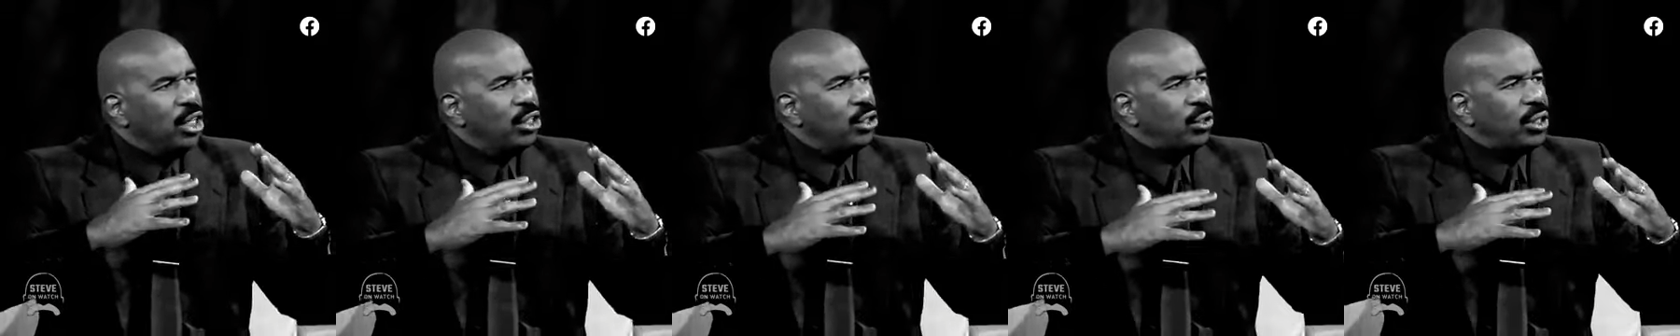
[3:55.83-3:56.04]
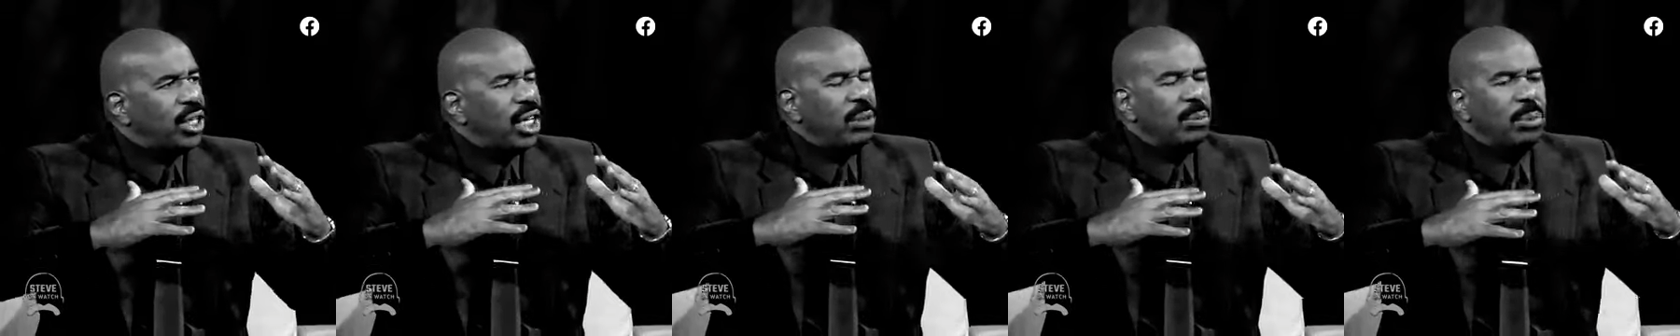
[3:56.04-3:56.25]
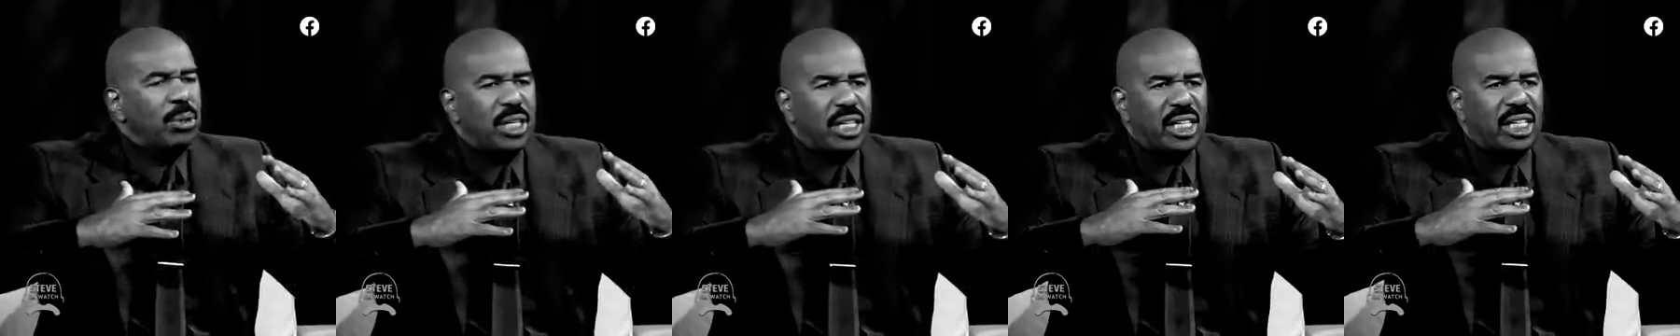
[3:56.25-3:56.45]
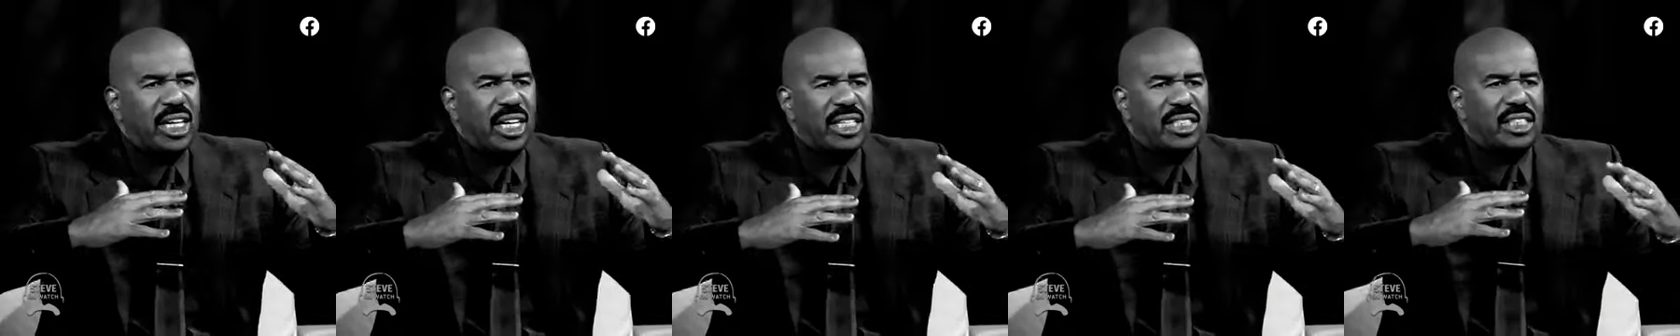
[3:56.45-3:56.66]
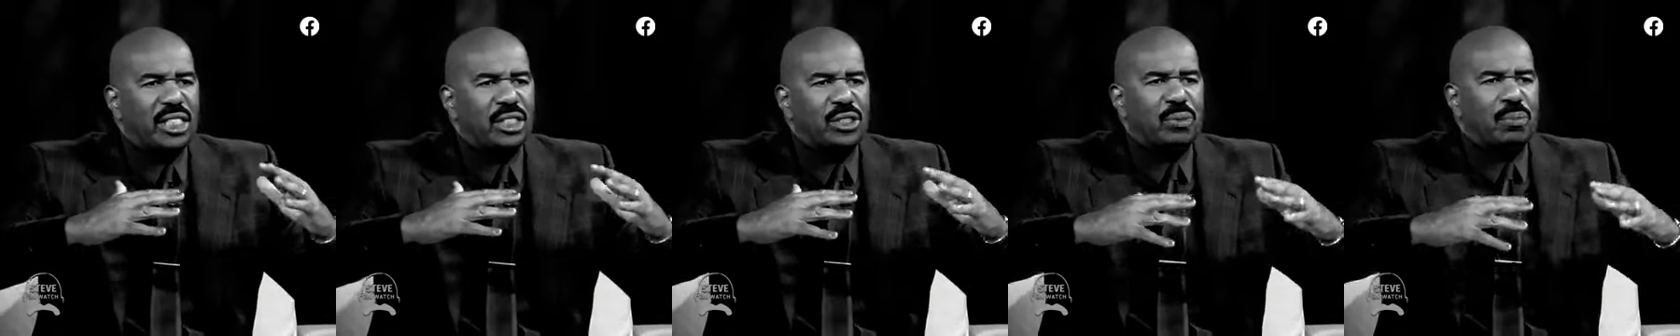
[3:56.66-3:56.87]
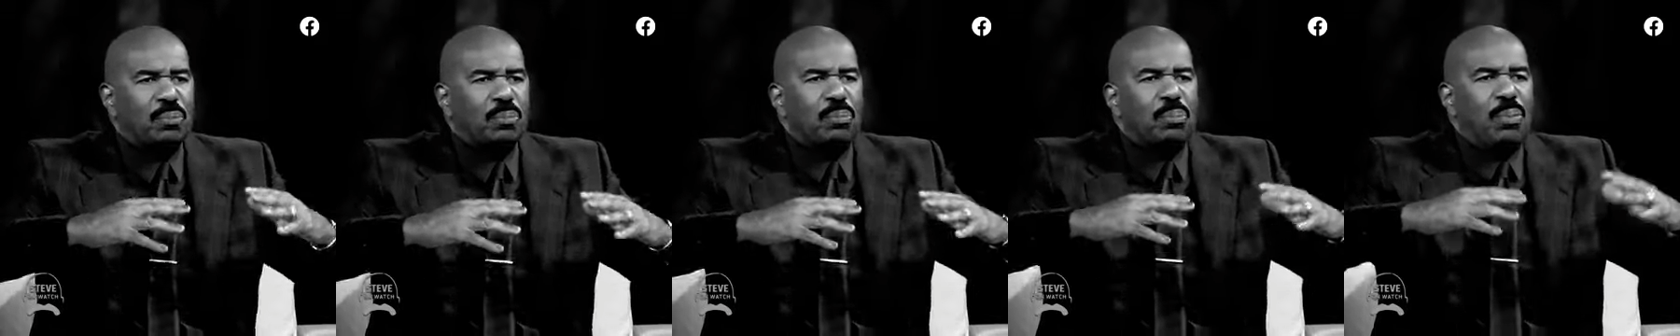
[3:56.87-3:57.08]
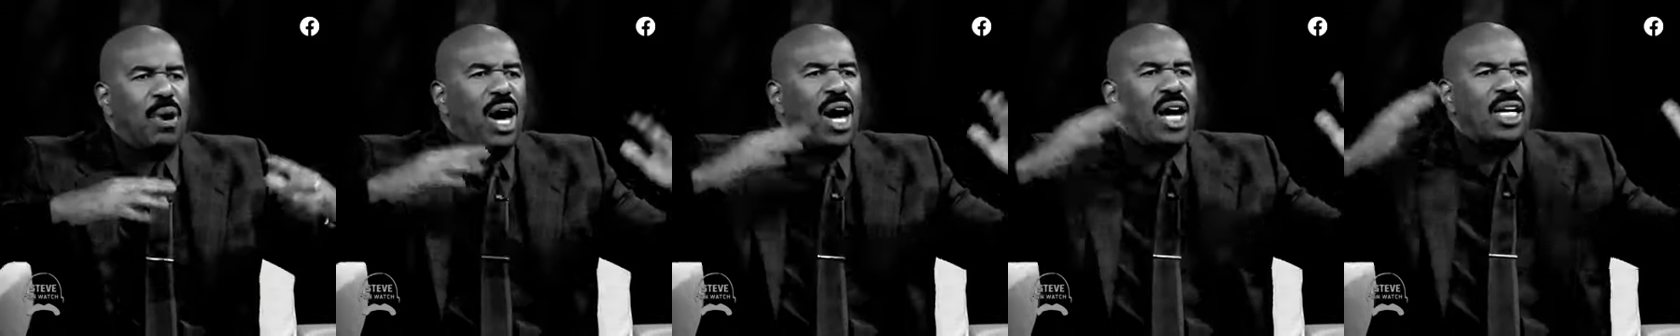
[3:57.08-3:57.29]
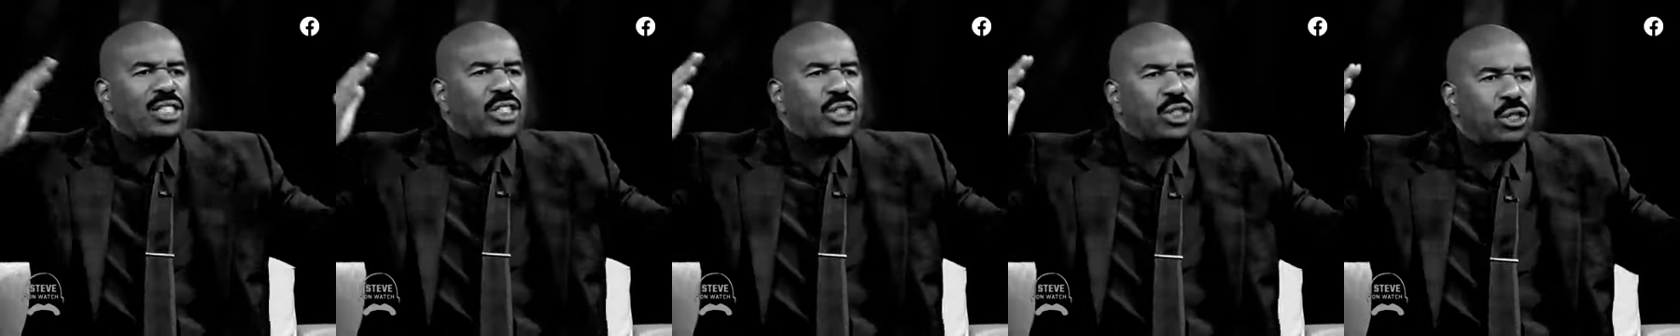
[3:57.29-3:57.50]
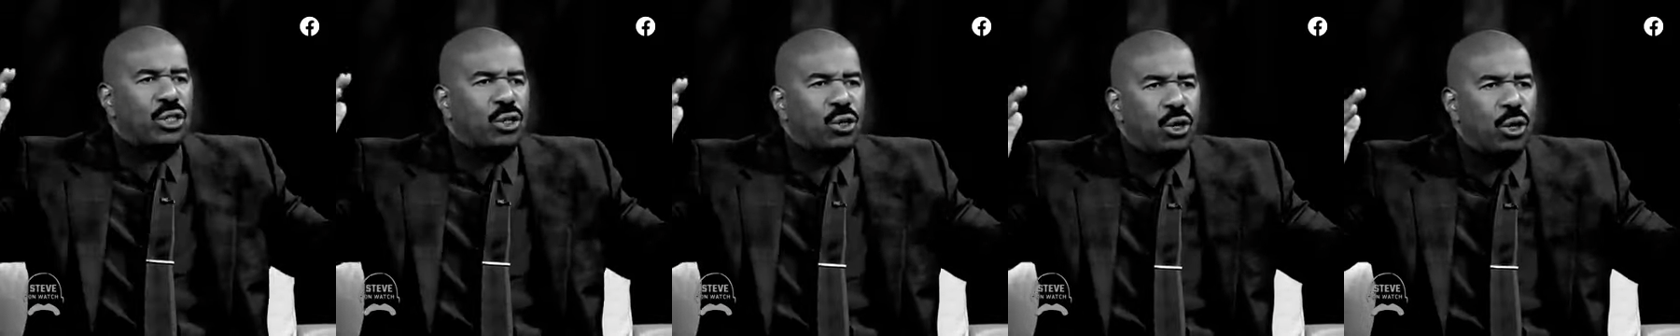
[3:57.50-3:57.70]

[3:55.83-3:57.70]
you keep looking at this monster